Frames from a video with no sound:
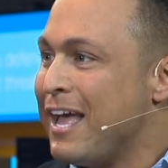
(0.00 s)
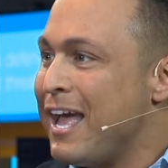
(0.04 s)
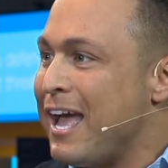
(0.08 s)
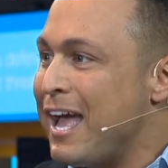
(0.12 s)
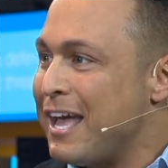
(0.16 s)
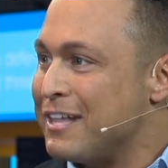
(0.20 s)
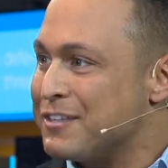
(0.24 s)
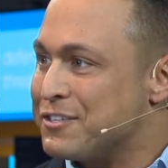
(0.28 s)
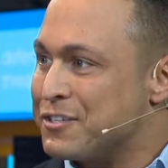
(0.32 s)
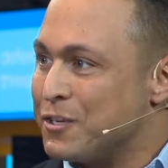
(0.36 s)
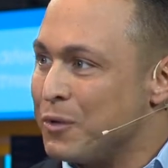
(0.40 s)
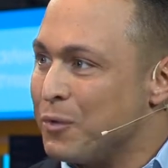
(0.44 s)

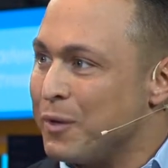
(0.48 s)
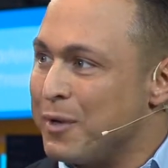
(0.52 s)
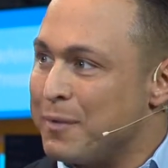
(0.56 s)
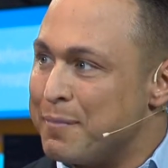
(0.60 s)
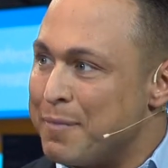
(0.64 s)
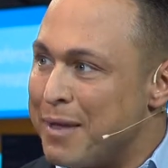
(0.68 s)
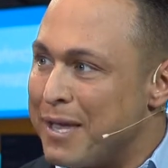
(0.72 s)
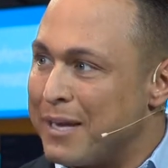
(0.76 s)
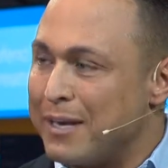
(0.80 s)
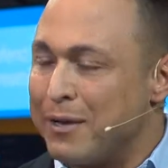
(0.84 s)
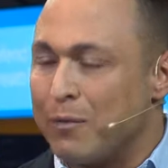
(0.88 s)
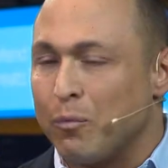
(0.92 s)
And so we
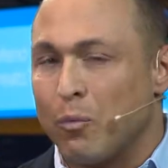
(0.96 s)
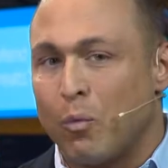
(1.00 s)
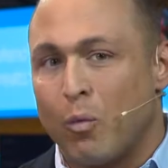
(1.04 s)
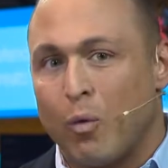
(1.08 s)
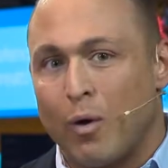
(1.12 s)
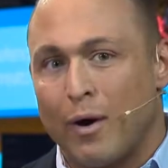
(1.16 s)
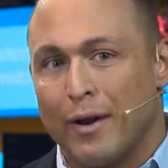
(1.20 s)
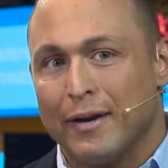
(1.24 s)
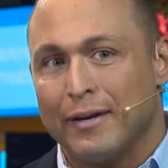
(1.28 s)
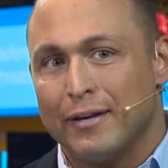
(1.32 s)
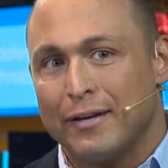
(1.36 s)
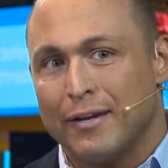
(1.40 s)
made a
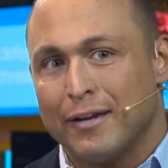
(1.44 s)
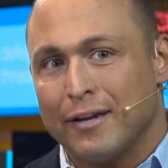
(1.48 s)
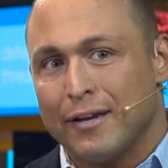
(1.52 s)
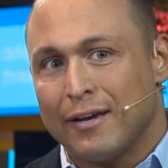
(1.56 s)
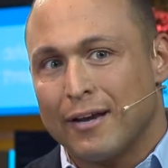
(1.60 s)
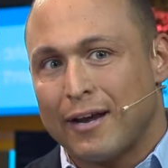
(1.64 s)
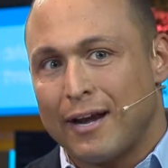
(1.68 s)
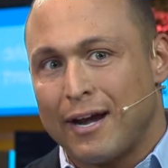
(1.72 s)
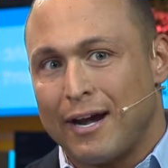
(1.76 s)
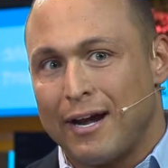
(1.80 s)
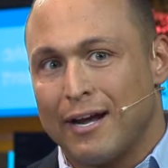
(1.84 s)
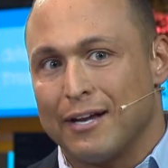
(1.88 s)
one
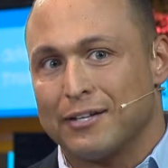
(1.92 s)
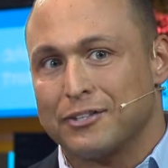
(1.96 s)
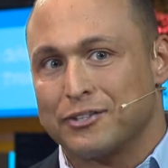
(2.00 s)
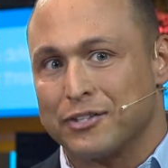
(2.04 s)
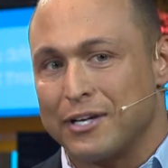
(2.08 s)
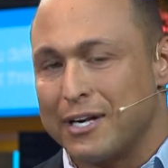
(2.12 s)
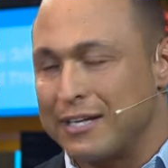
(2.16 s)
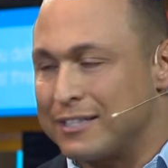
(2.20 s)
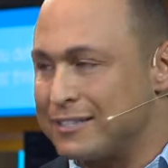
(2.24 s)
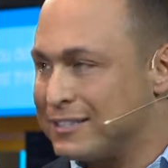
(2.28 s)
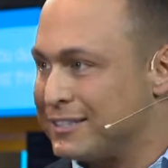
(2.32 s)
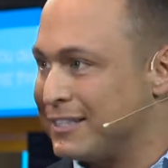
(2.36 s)

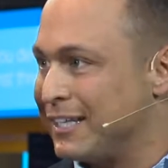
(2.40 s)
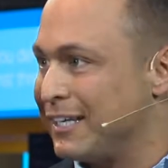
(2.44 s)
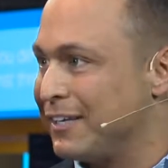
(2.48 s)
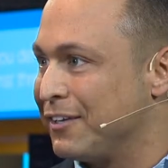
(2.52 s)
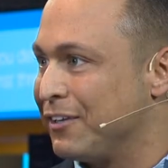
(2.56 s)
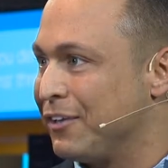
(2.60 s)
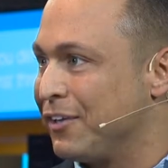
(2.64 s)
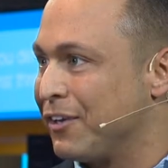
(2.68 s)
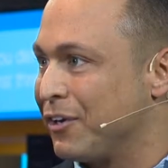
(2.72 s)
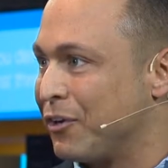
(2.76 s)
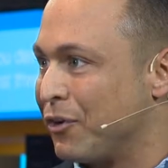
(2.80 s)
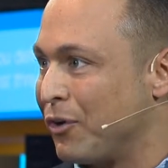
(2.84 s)
contract,
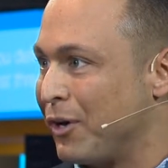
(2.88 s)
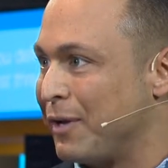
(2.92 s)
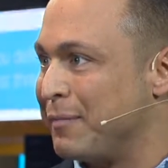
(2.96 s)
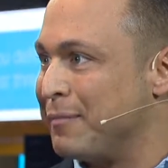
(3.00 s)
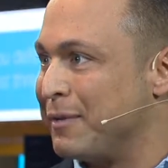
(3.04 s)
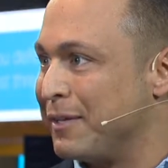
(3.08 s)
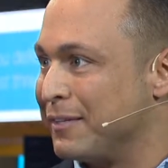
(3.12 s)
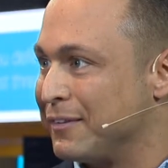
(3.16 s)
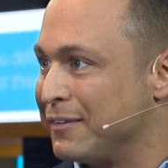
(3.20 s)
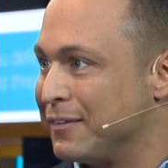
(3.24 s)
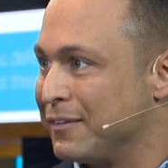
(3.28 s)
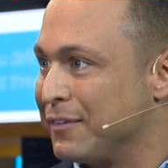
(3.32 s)
single
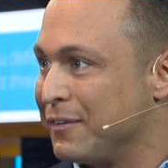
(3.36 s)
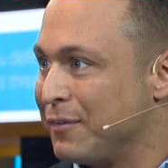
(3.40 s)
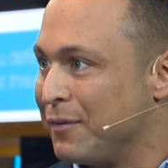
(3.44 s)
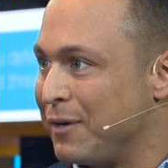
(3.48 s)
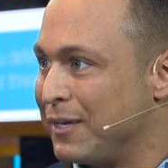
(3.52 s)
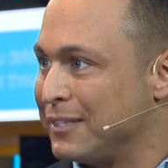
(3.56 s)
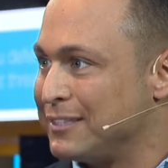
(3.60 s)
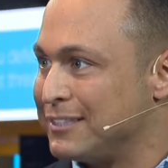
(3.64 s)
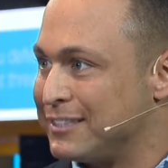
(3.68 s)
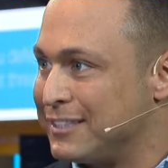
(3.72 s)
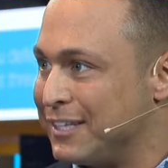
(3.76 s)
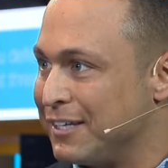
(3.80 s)
agreement,
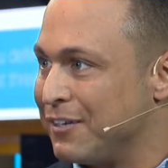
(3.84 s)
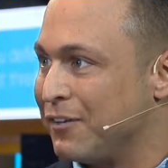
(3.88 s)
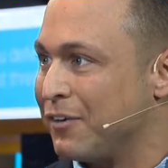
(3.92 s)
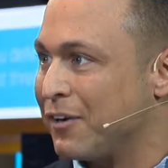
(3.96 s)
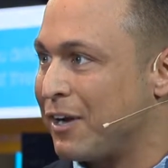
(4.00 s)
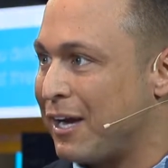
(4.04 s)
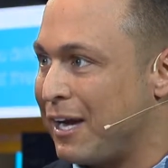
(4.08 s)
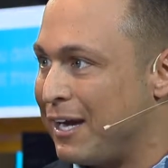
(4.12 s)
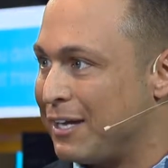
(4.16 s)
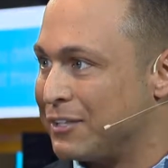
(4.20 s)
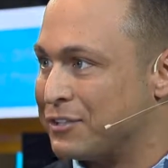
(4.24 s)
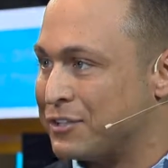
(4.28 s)
right? Single
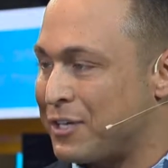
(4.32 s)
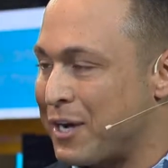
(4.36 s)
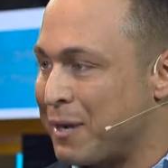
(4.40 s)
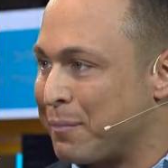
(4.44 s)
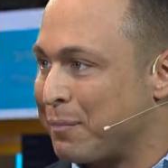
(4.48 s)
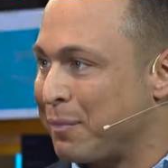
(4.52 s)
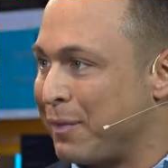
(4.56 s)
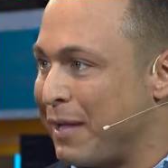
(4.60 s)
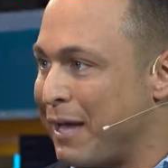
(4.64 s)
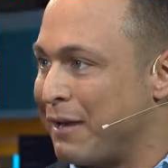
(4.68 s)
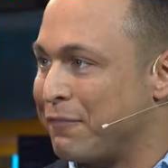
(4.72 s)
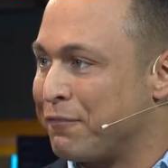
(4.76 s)
contract
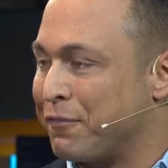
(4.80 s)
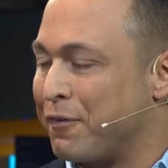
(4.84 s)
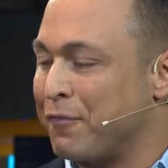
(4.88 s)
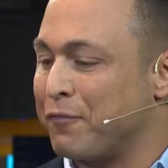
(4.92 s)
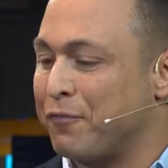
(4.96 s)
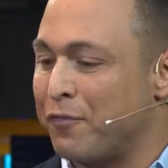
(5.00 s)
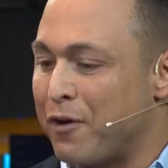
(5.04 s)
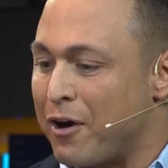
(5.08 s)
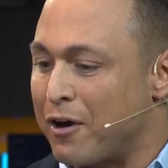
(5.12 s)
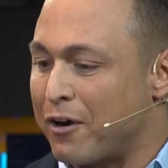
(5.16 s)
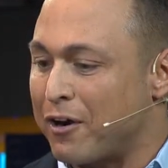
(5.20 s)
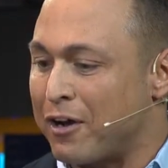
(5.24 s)
platform
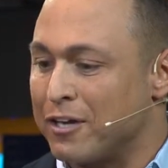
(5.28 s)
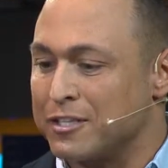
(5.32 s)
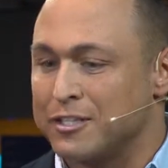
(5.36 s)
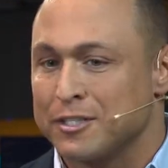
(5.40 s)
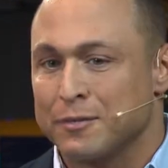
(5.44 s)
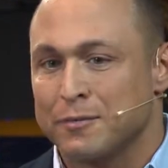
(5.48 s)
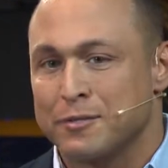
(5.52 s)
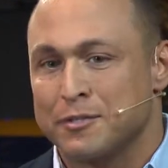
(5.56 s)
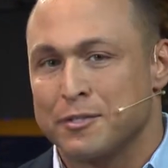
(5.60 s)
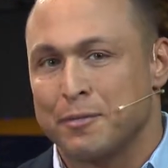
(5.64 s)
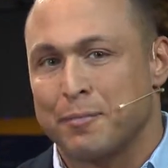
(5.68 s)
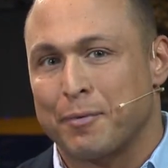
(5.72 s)
for our
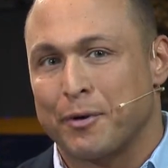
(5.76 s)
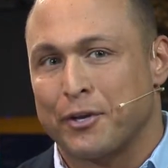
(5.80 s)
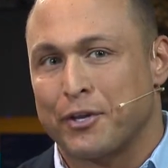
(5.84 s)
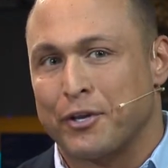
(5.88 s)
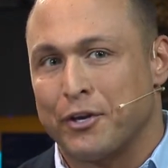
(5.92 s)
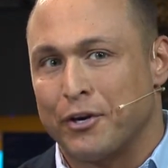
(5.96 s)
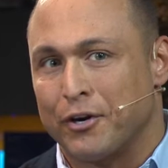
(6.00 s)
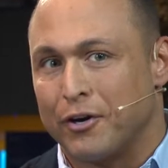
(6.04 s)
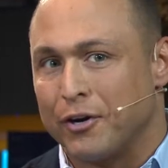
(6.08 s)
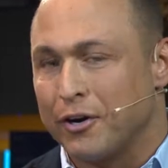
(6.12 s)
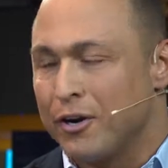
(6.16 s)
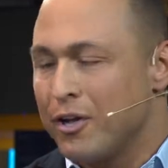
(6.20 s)
customers to
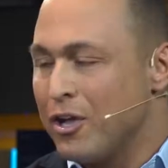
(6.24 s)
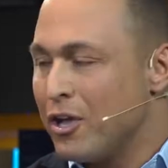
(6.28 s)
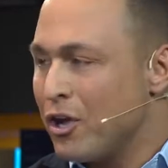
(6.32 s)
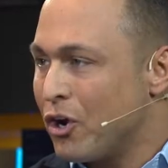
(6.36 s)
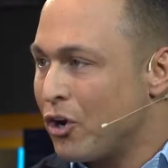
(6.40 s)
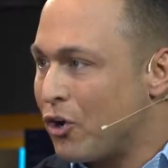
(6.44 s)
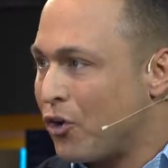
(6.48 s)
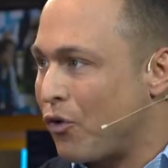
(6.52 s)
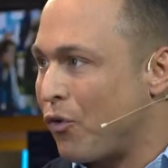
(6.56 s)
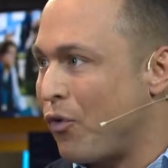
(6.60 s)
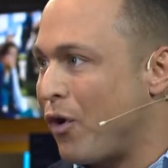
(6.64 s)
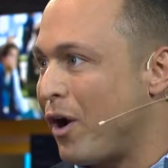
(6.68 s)
procure
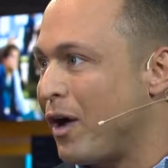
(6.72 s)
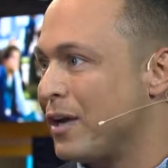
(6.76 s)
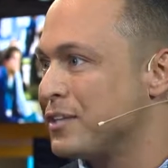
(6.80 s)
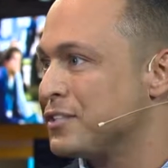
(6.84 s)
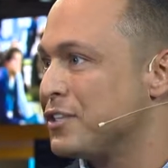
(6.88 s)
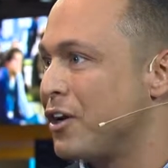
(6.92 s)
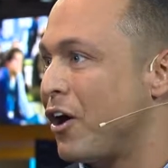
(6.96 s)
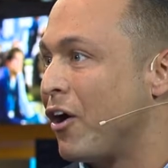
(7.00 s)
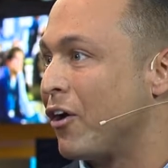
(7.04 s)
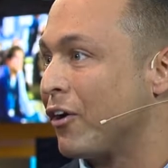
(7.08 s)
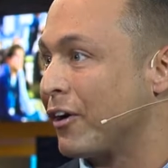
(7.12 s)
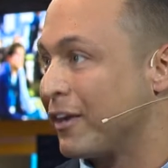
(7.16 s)

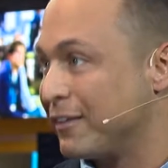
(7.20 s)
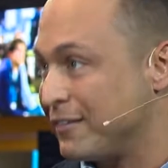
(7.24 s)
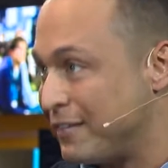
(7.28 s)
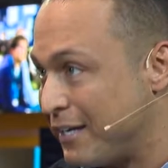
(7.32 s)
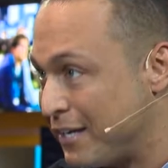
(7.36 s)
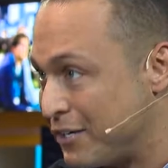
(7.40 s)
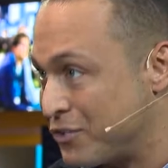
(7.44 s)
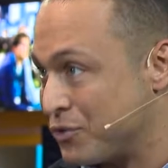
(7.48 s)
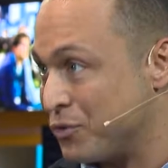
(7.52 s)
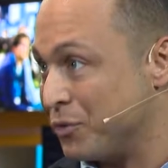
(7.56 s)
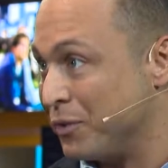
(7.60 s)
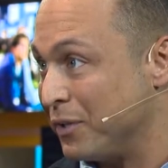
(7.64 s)

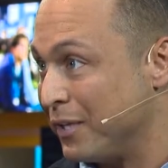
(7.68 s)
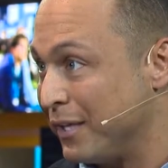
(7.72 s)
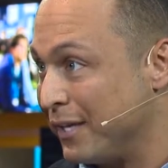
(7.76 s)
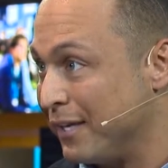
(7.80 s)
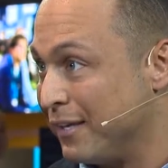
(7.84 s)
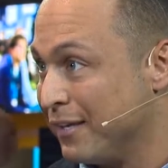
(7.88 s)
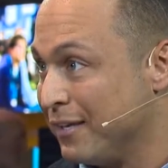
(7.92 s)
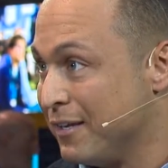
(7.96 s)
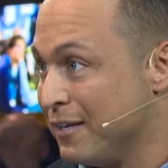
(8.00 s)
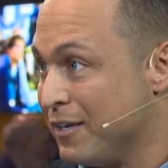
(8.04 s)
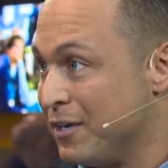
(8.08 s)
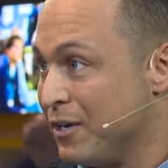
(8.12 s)
cross-architecturally,
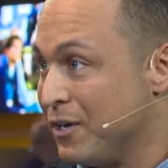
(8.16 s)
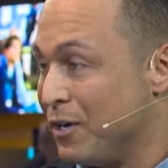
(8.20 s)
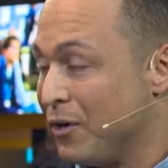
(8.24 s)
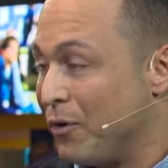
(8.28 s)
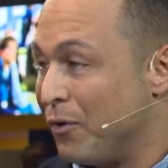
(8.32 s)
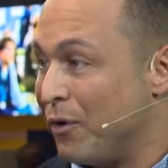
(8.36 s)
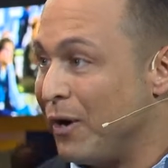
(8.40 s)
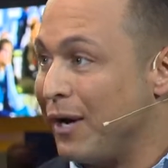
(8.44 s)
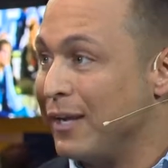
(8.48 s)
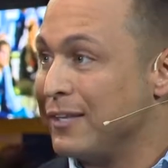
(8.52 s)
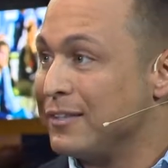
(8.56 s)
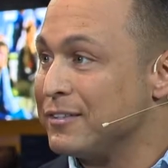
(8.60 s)

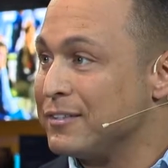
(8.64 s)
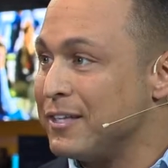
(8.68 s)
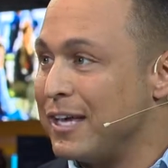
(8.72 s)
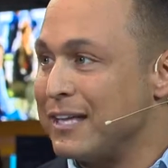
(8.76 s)
right?